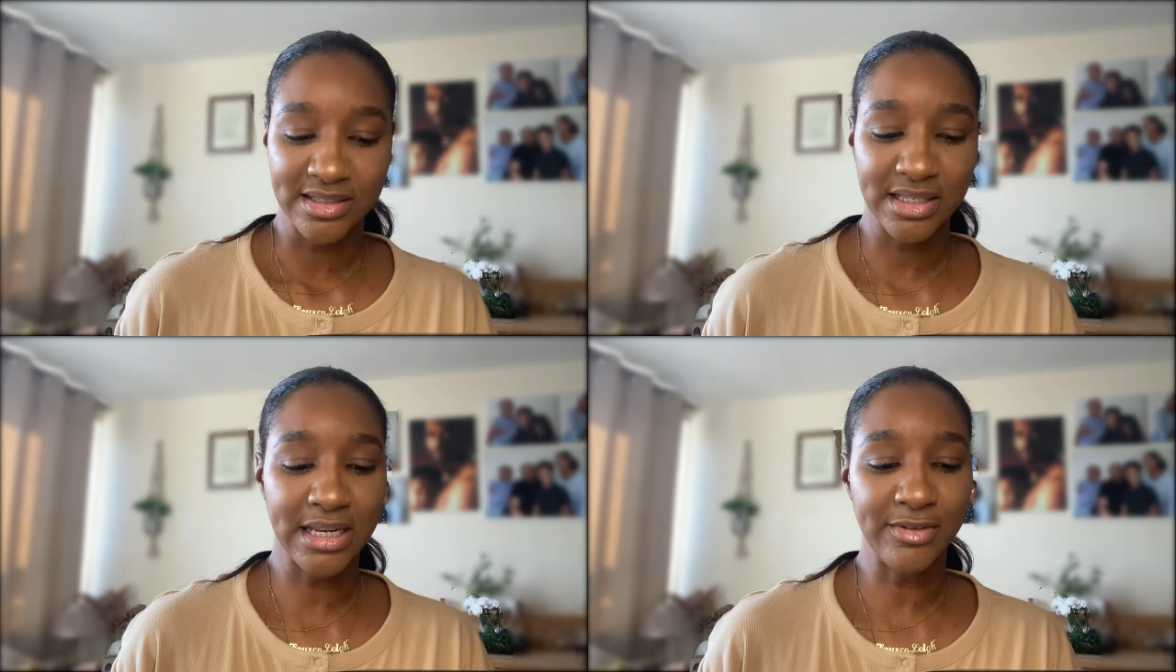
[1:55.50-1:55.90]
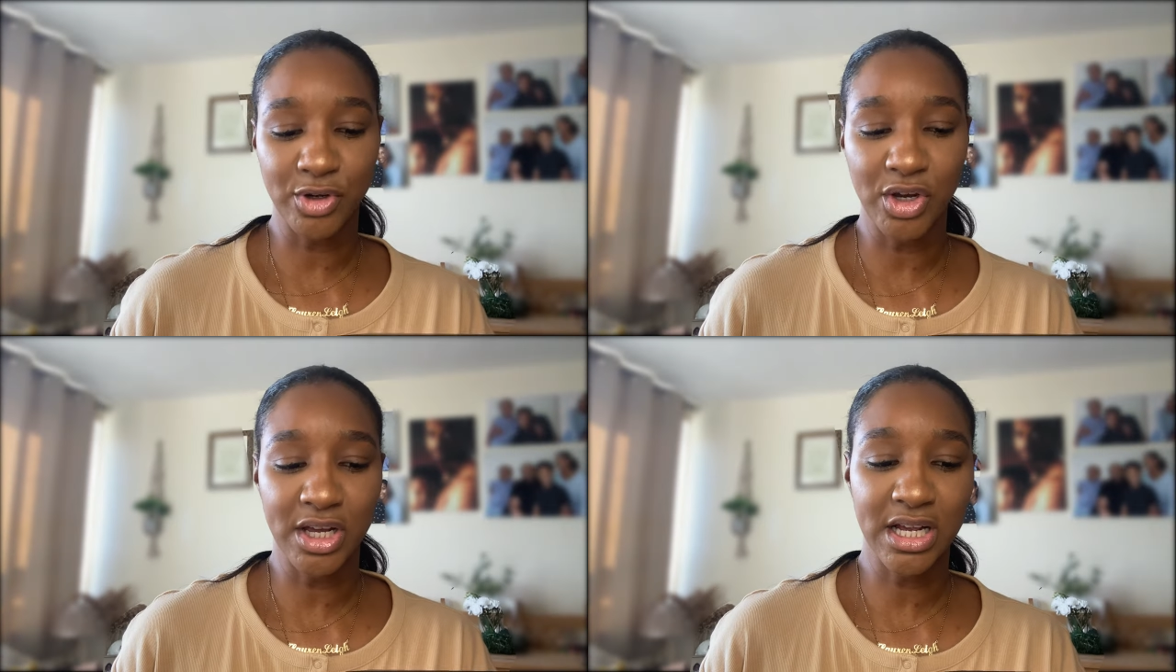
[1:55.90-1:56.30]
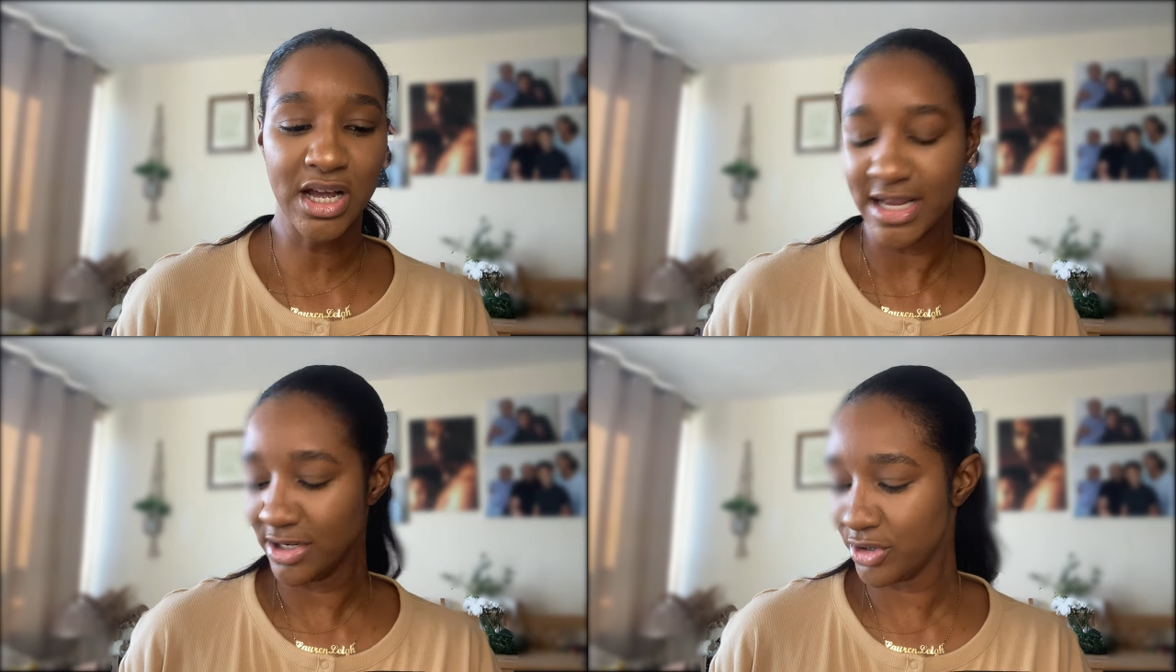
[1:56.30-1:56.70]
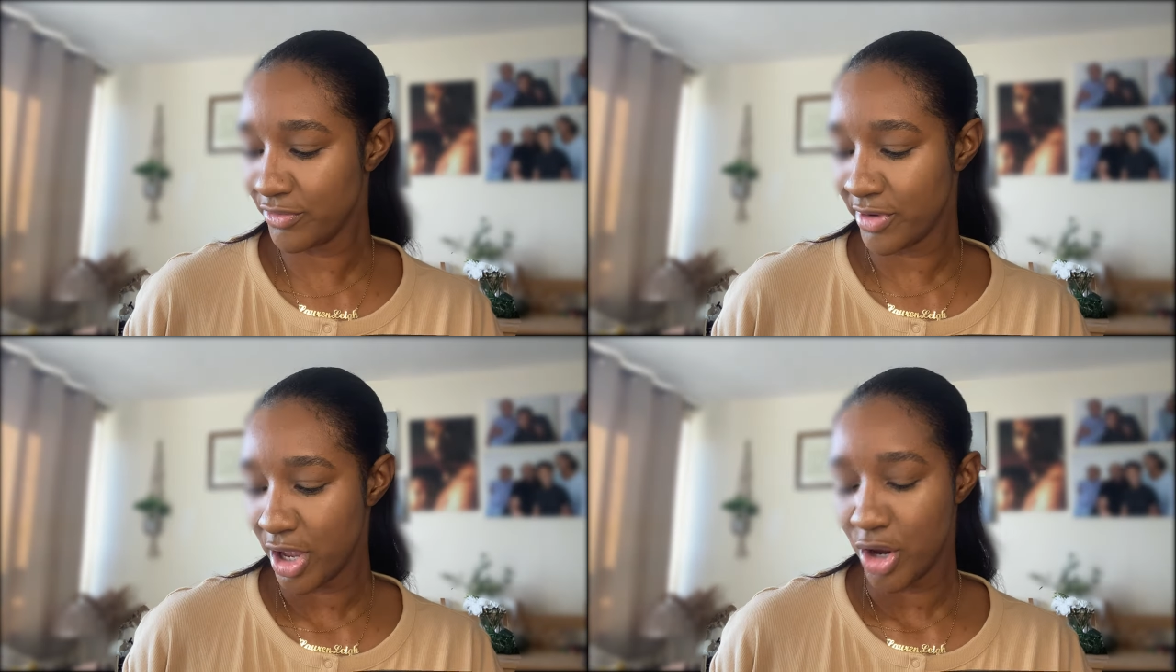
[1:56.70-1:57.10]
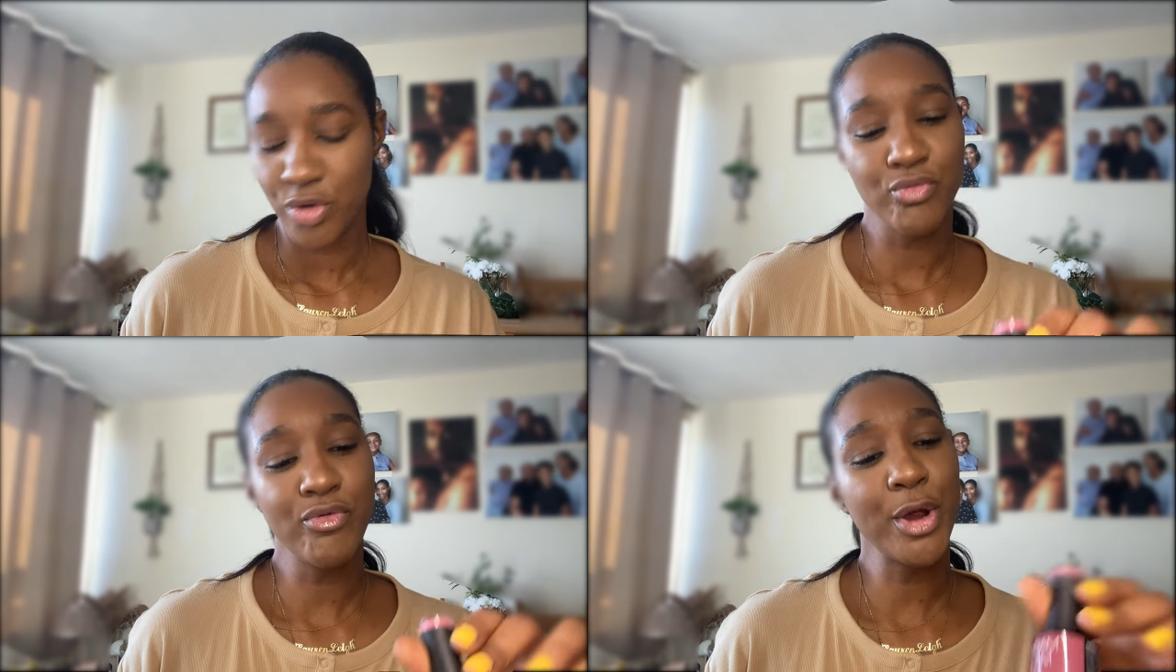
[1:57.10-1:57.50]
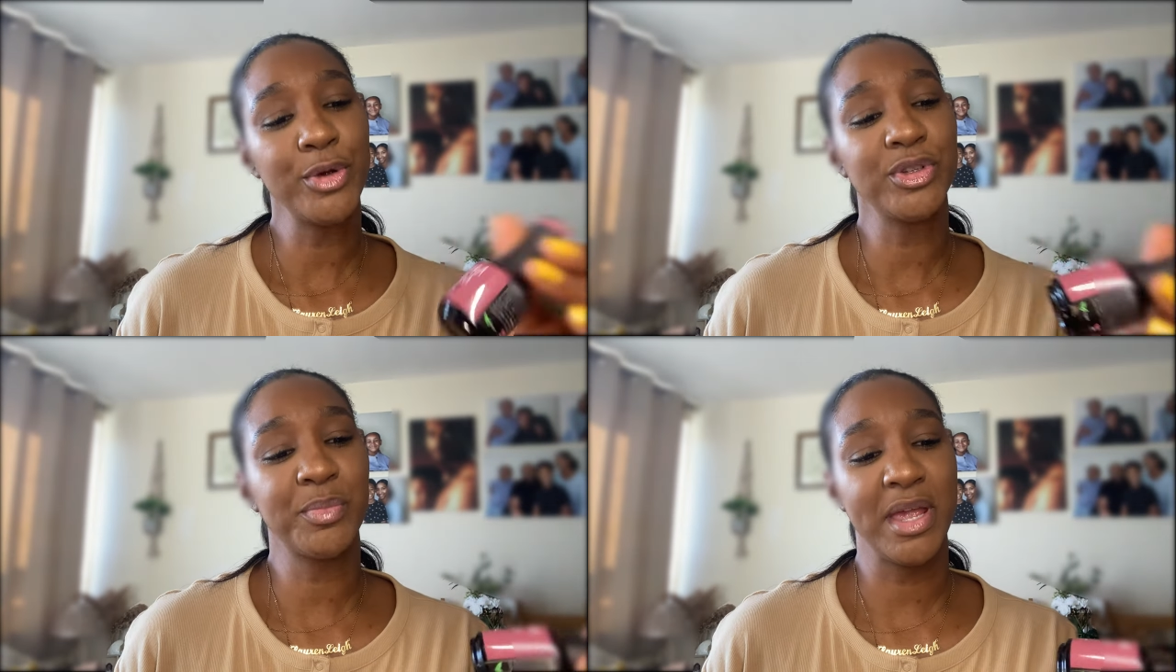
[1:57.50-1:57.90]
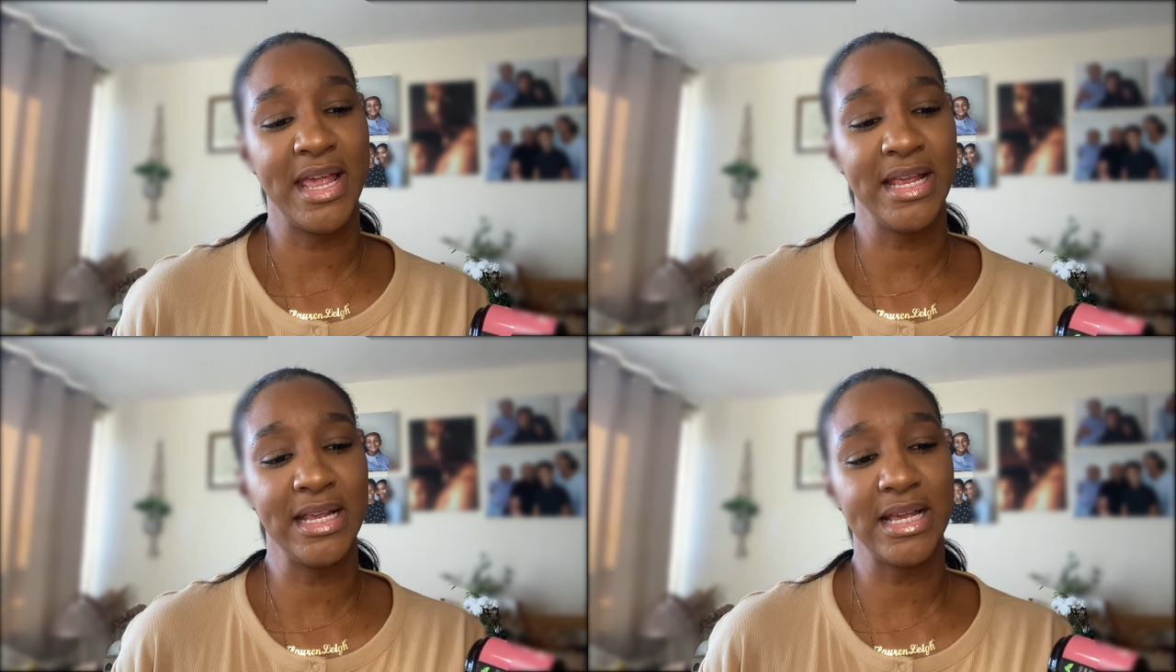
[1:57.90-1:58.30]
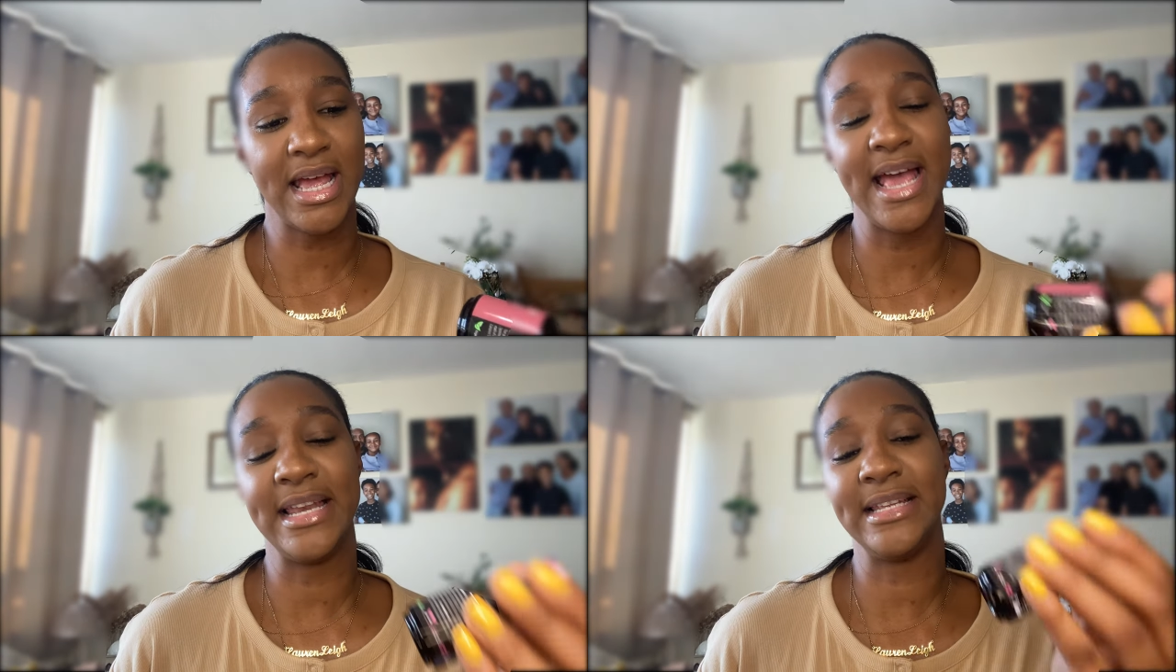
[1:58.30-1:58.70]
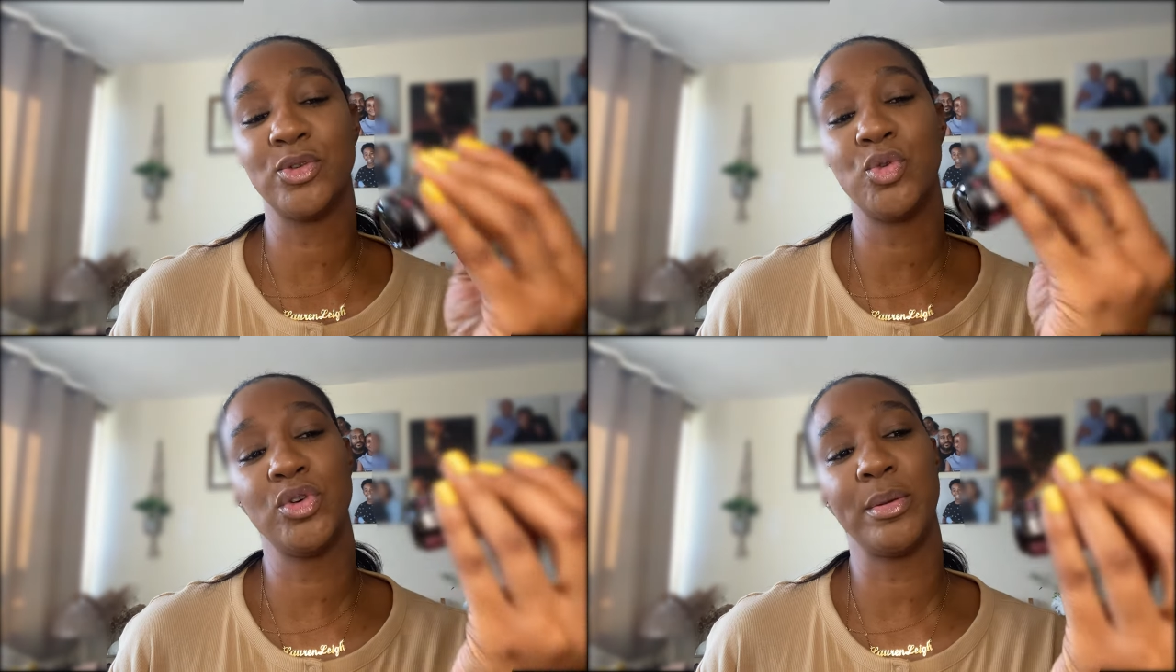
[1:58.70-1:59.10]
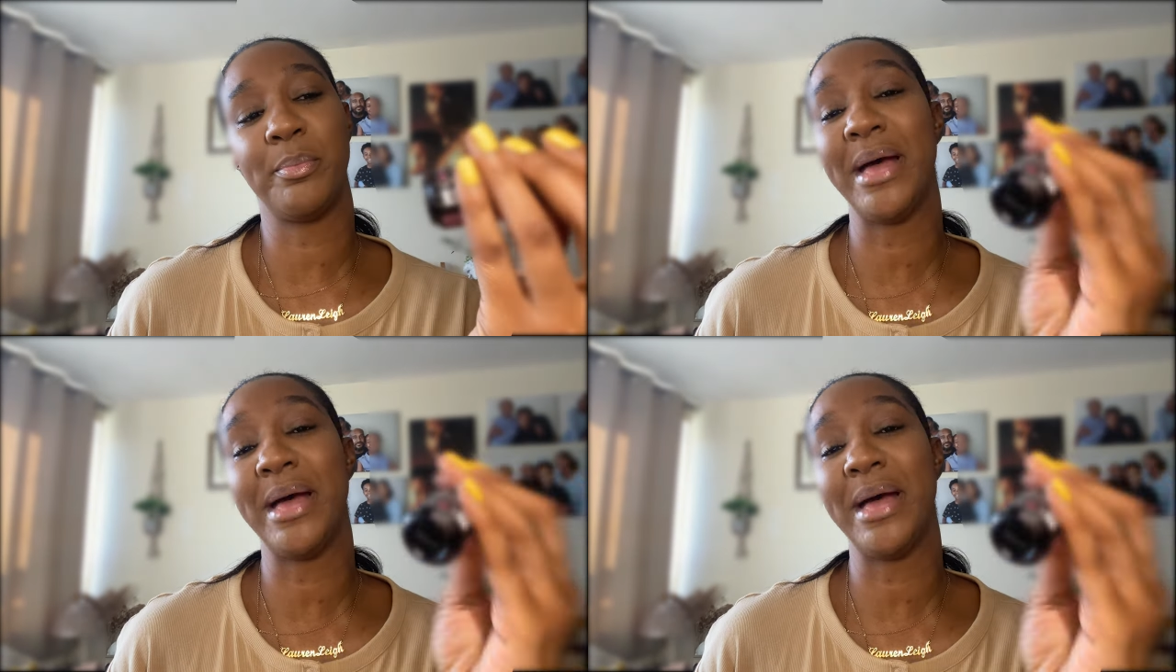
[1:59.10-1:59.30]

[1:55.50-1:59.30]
so then i've got a kind of rose pink and it's called